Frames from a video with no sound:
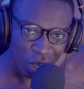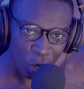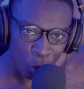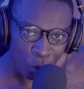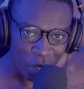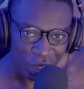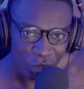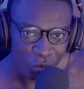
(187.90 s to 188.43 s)

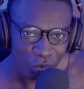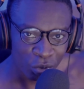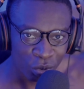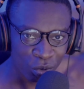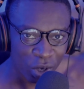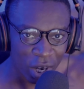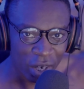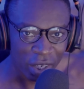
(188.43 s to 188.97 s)
How many of
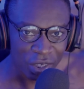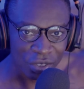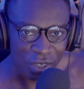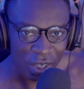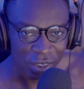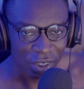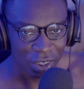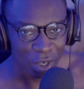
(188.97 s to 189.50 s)
you are
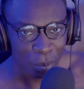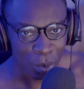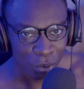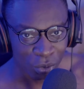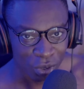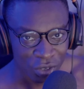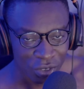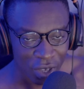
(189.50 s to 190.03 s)
excited
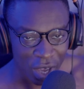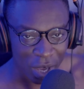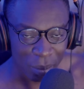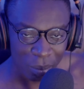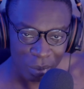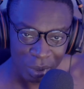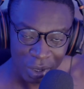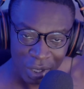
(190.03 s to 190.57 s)
about this
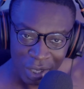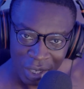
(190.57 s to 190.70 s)
game?